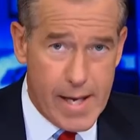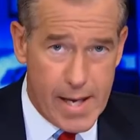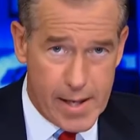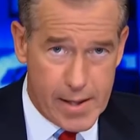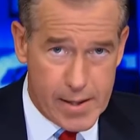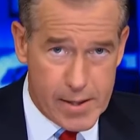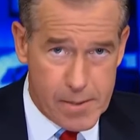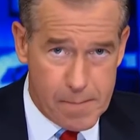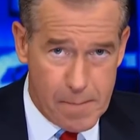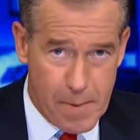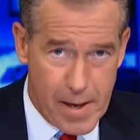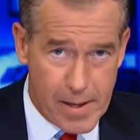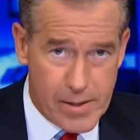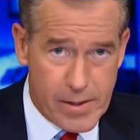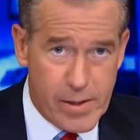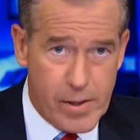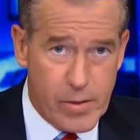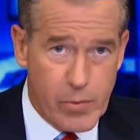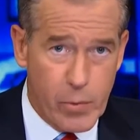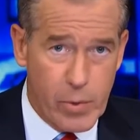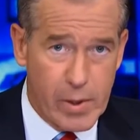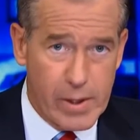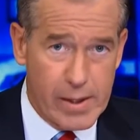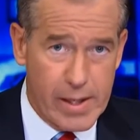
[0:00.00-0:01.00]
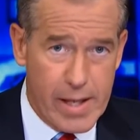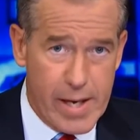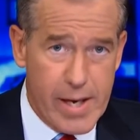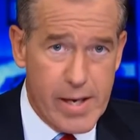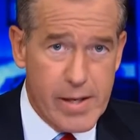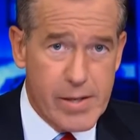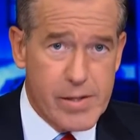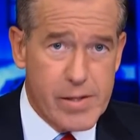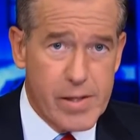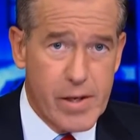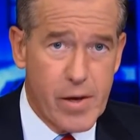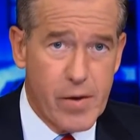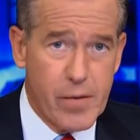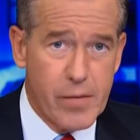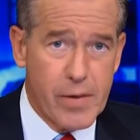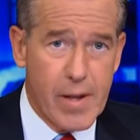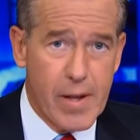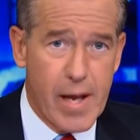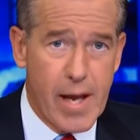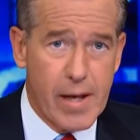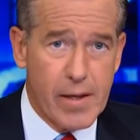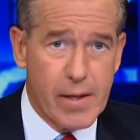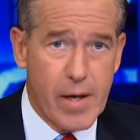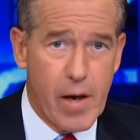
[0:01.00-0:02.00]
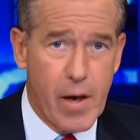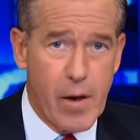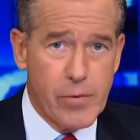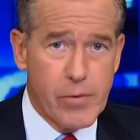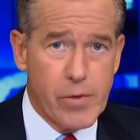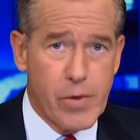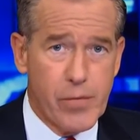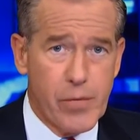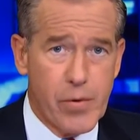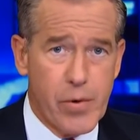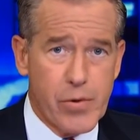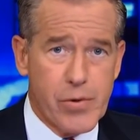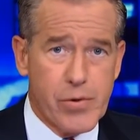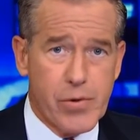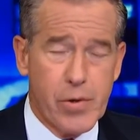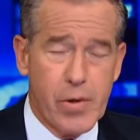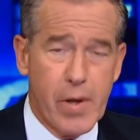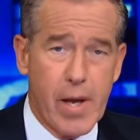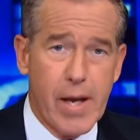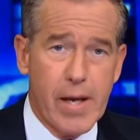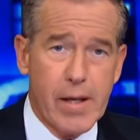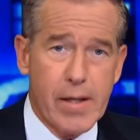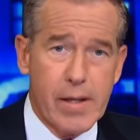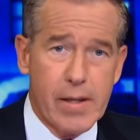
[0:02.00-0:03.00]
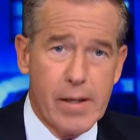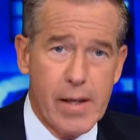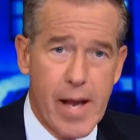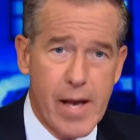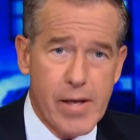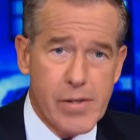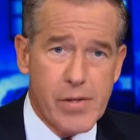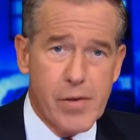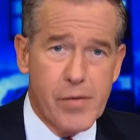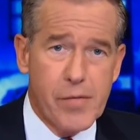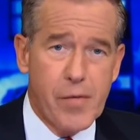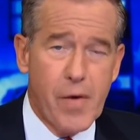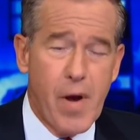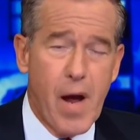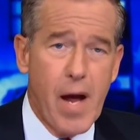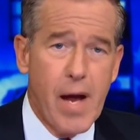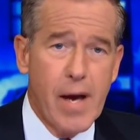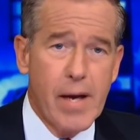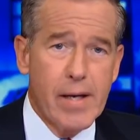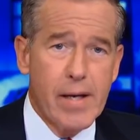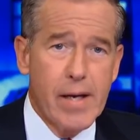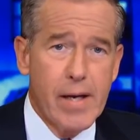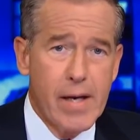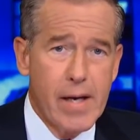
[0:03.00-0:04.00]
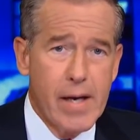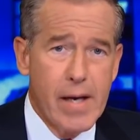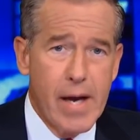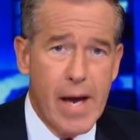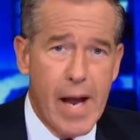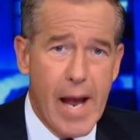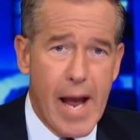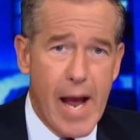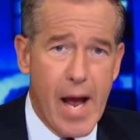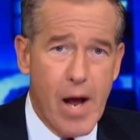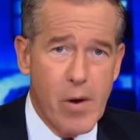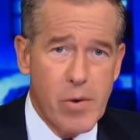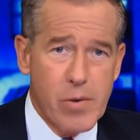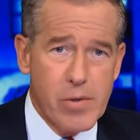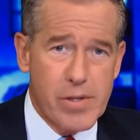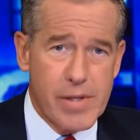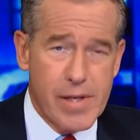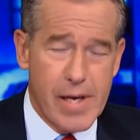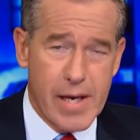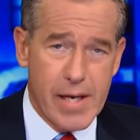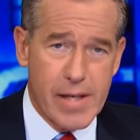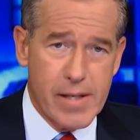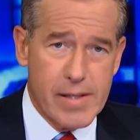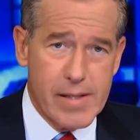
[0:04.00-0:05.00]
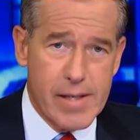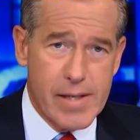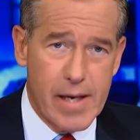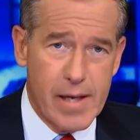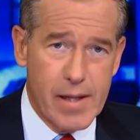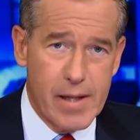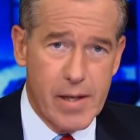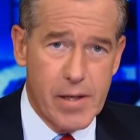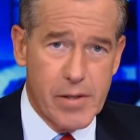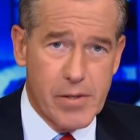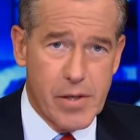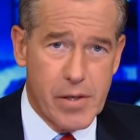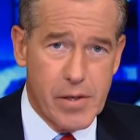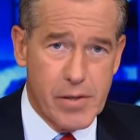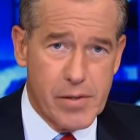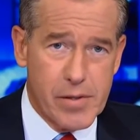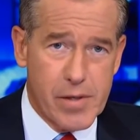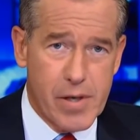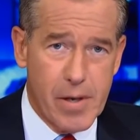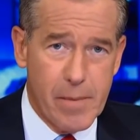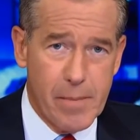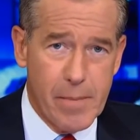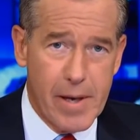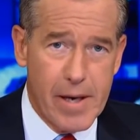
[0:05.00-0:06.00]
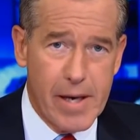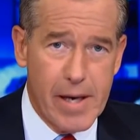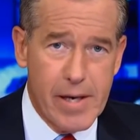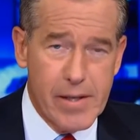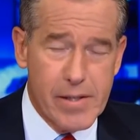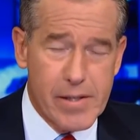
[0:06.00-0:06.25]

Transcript: expected release of that controversial and classified House Intelligence Committee